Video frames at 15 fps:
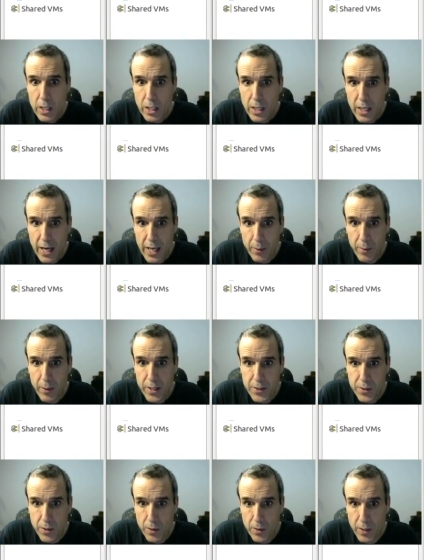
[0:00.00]
Anyway,
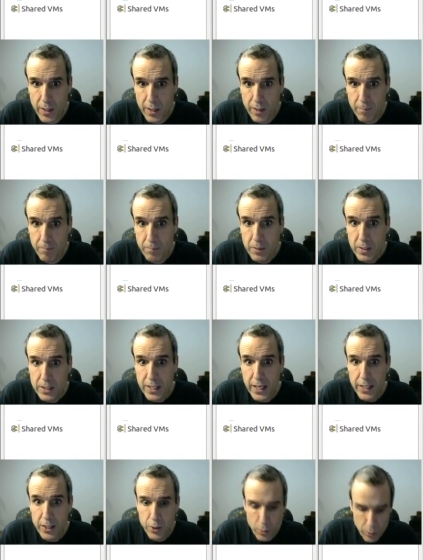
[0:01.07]
so
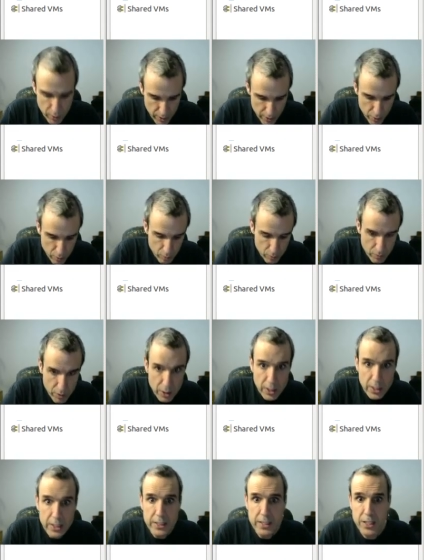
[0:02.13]
take tour. No,
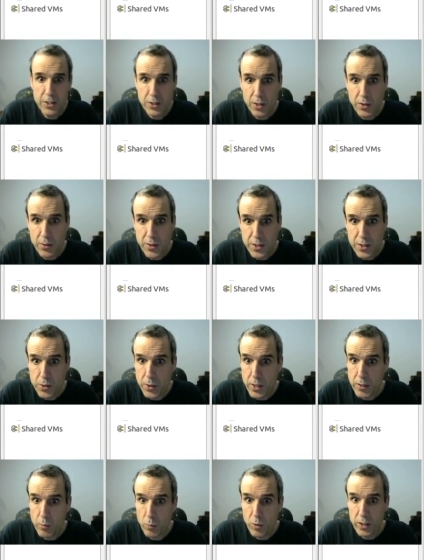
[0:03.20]
that's all there is to
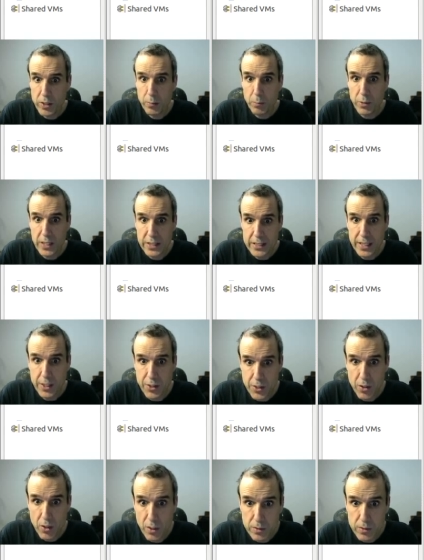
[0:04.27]
it. We're completely
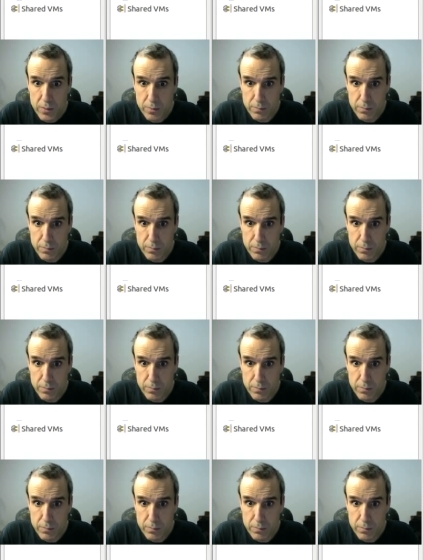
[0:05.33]
installed.